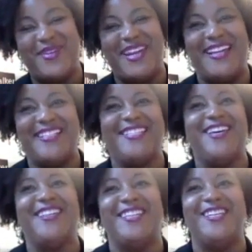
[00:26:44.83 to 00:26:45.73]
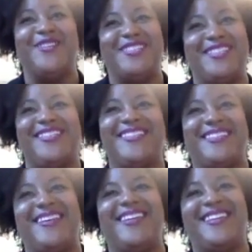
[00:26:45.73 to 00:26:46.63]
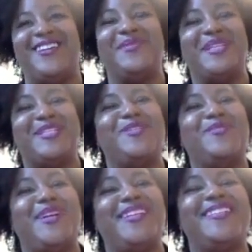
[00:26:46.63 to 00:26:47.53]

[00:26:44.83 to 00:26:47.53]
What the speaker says: but I just thought that it was just a little bit too much.